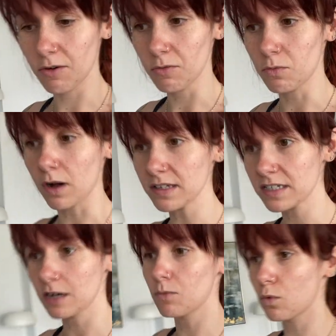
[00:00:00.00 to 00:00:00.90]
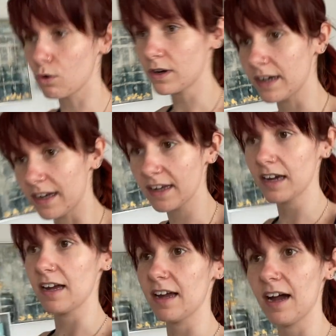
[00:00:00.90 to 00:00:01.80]
Whilst I'm
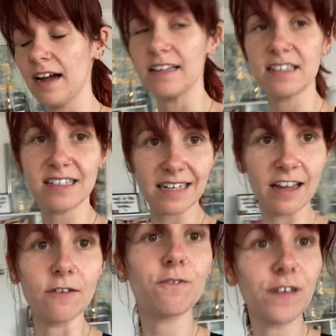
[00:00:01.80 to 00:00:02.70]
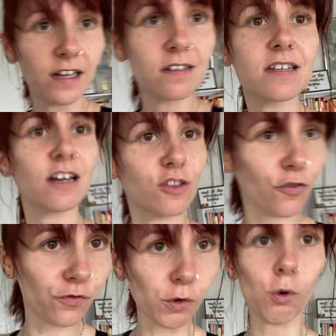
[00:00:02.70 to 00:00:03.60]
walking, it feels like the
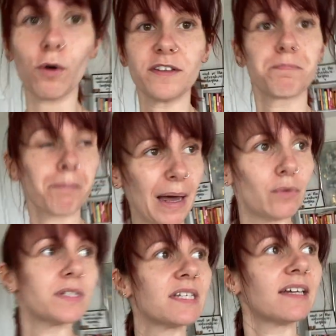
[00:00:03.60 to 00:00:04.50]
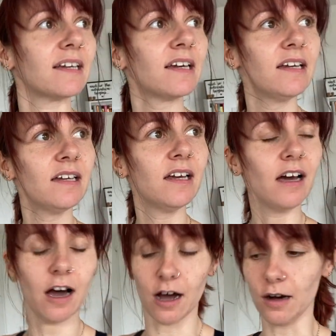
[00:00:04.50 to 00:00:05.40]
floor is bouncy.
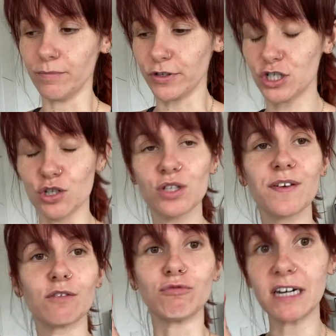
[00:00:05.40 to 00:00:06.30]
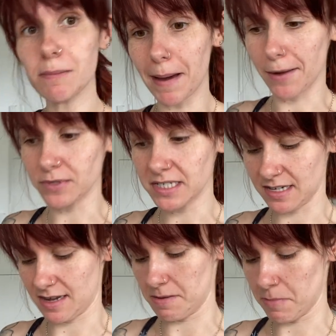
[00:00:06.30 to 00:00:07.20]
The shoes feel really
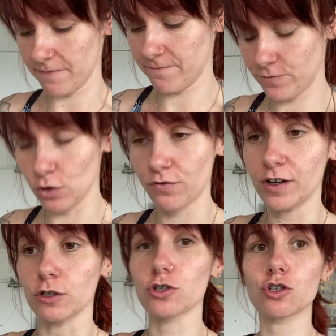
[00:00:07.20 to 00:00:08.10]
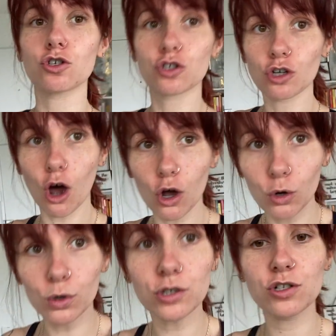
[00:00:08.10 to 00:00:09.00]
bouncy. My foot feels
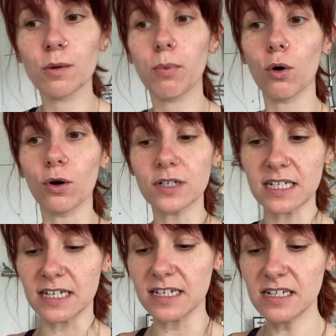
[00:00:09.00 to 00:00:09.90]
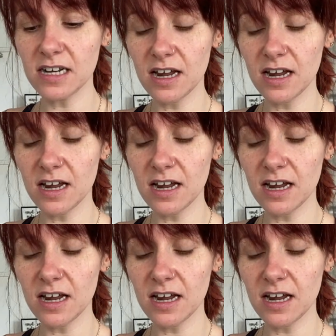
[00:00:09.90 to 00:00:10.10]
so supported.